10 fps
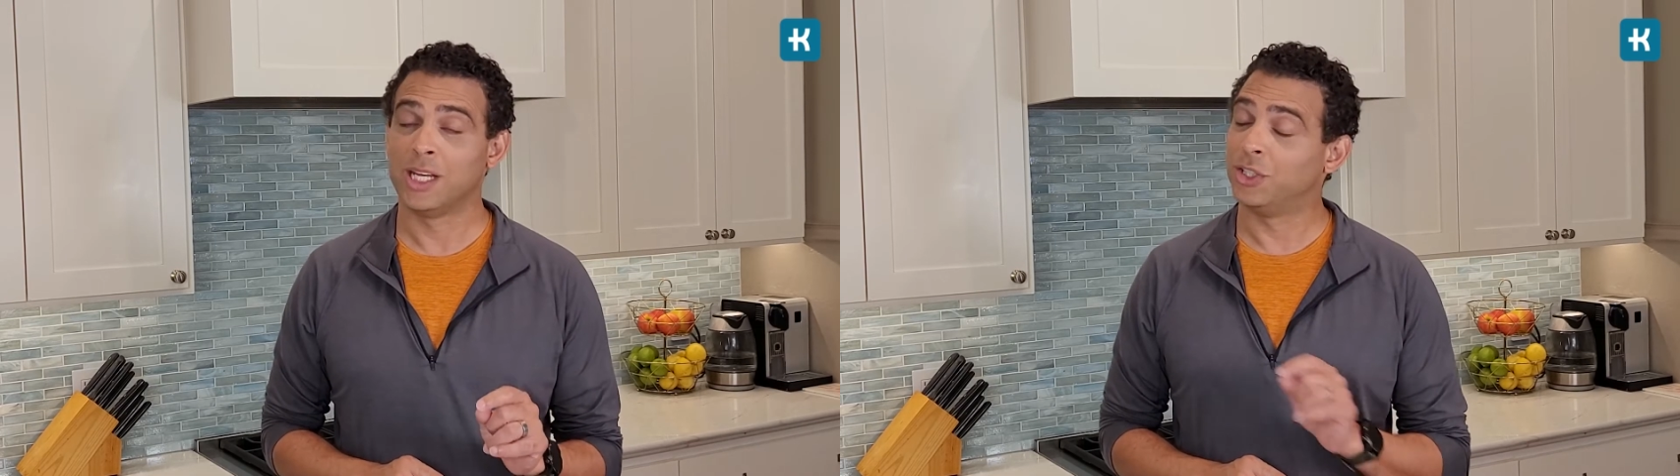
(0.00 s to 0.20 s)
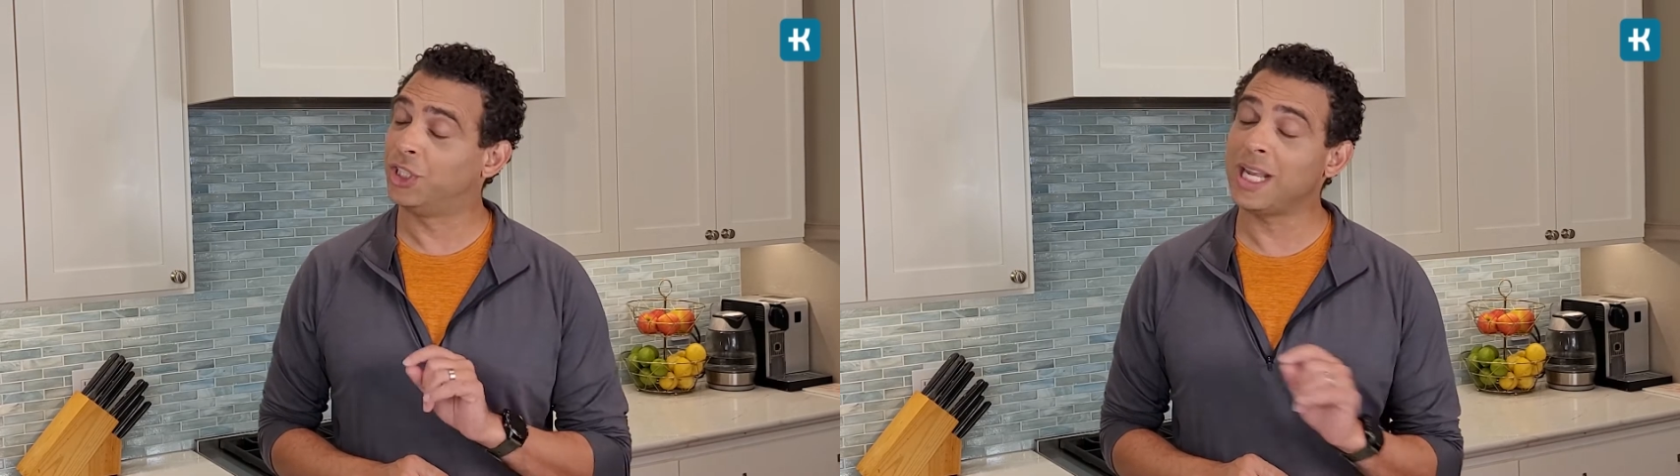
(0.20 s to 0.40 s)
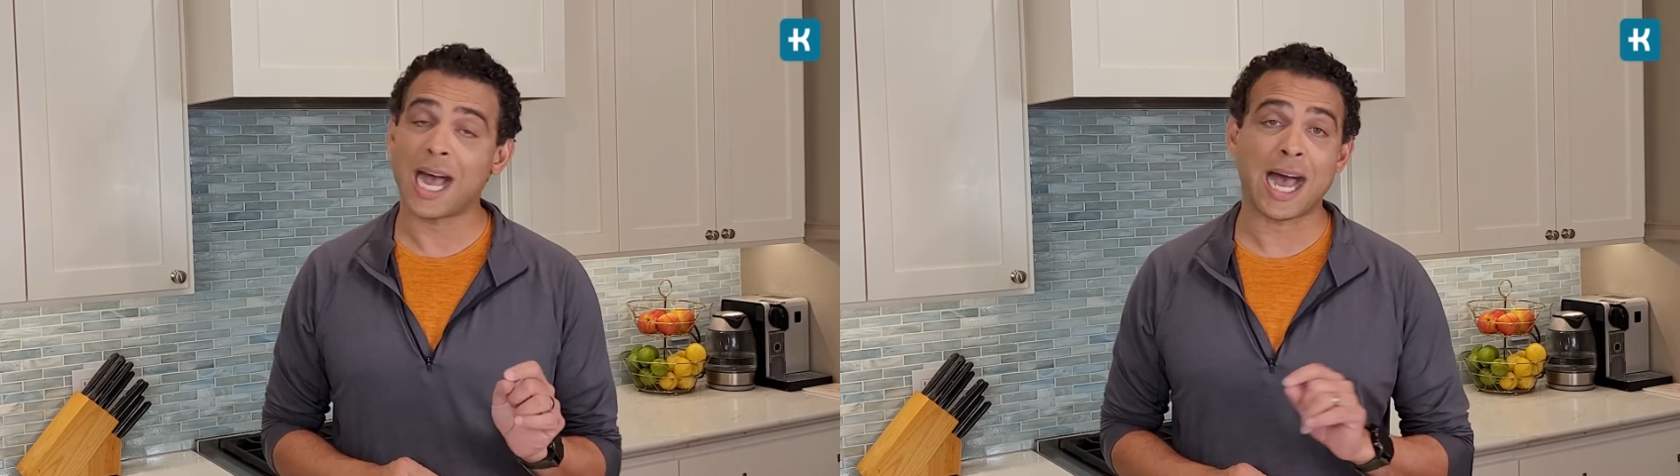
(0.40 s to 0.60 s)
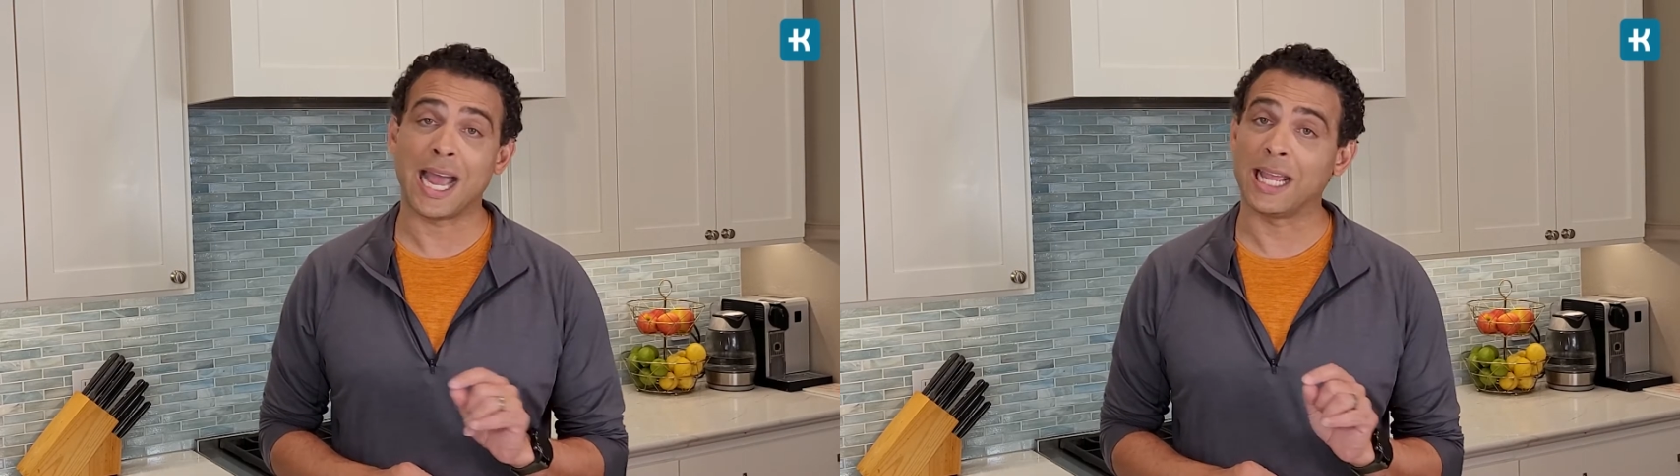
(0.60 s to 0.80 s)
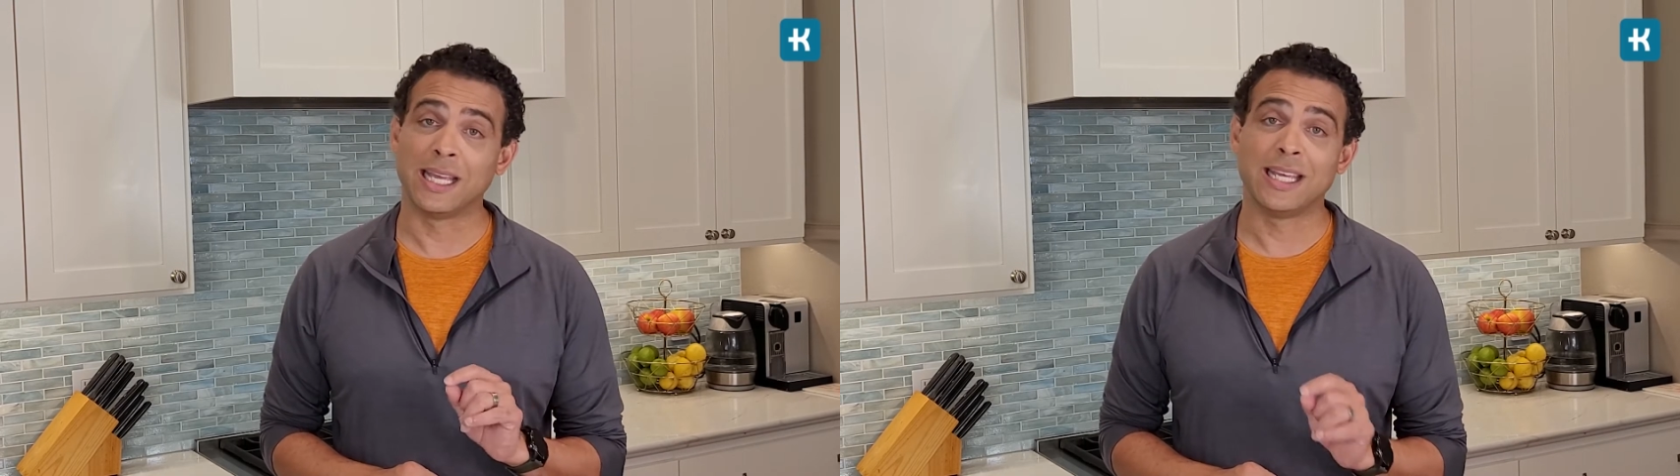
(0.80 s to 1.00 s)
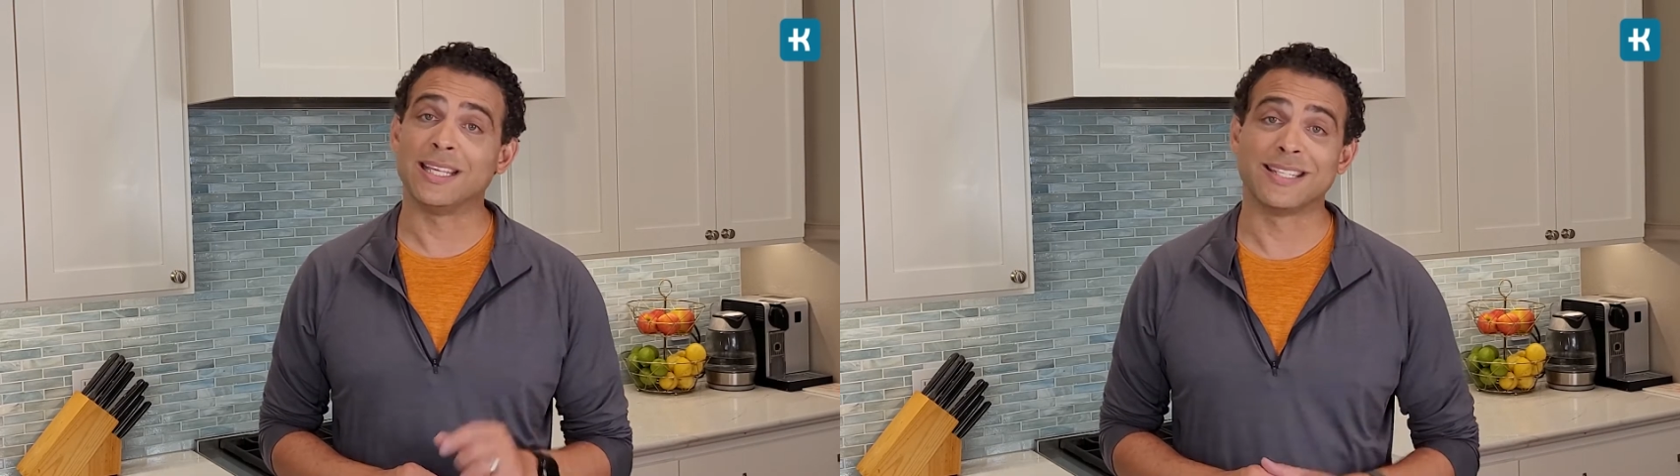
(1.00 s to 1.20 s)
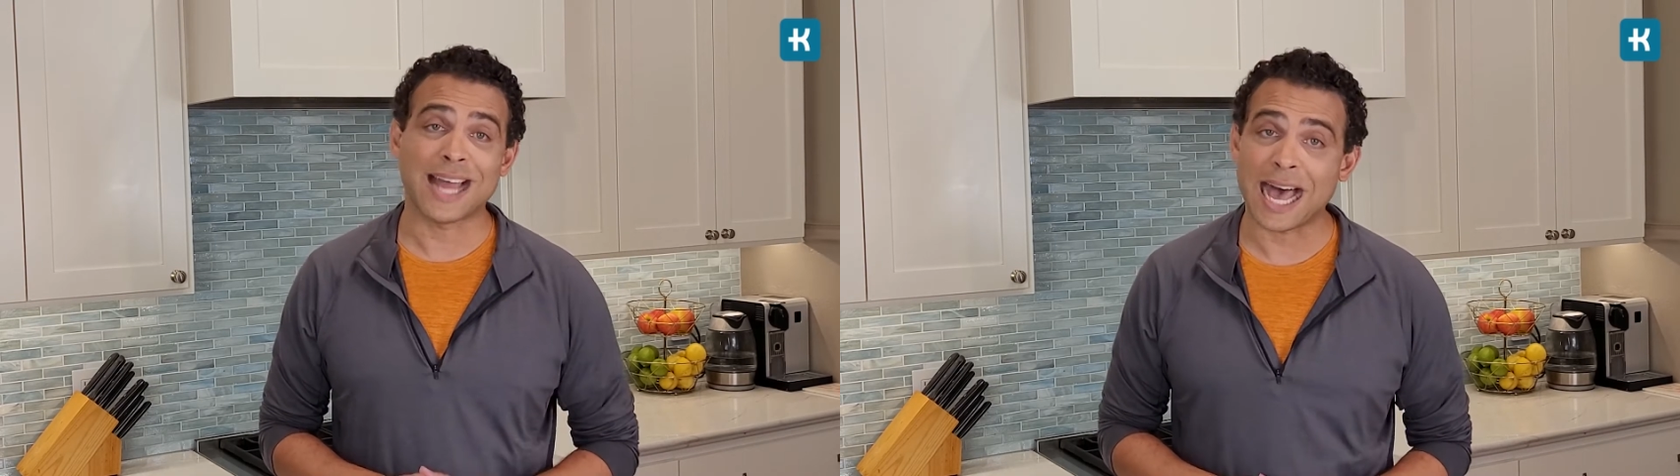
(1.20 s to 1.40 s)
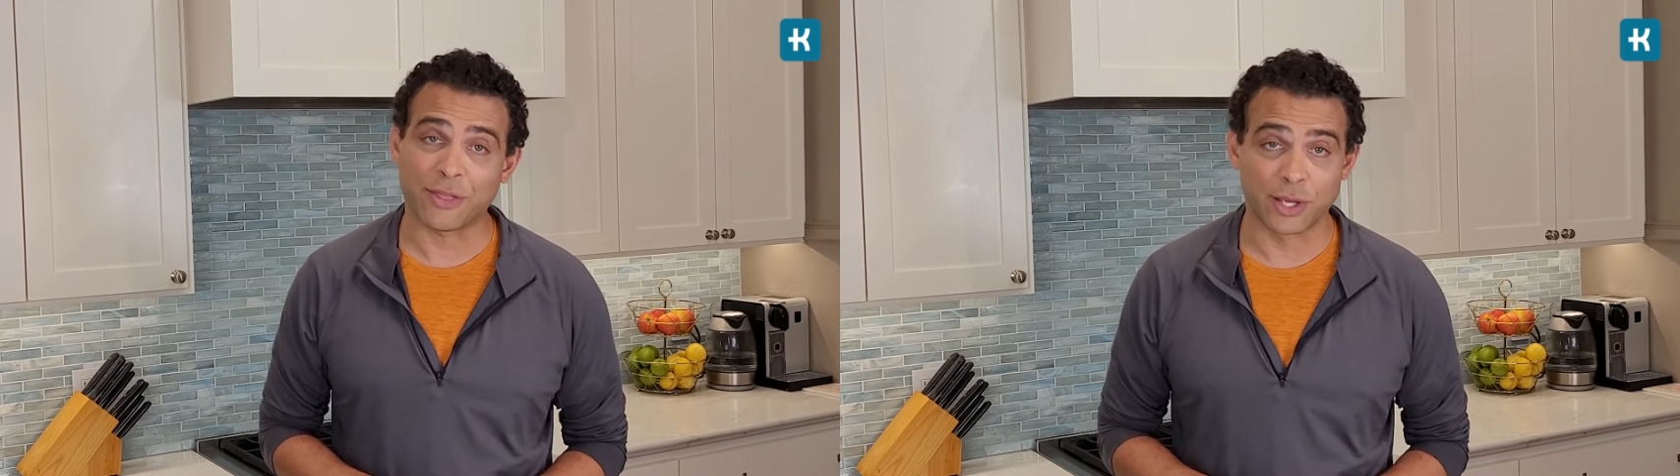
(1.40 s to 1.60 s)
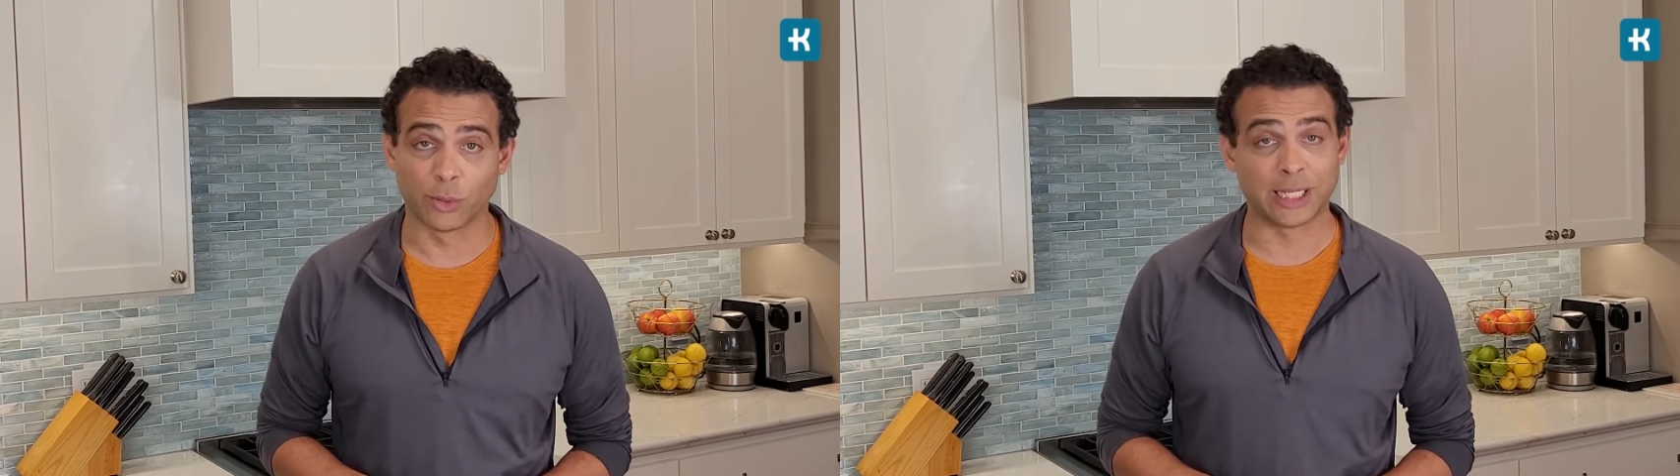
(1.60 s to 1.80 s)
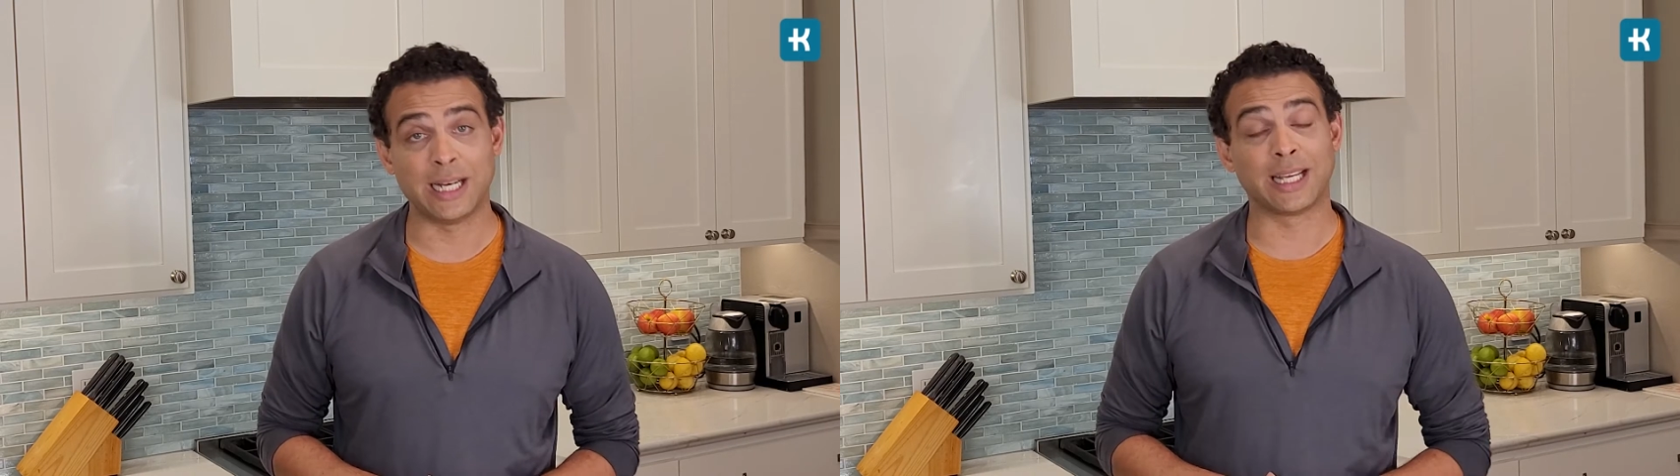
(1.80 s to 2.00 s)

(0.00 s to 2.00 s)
GI is not the only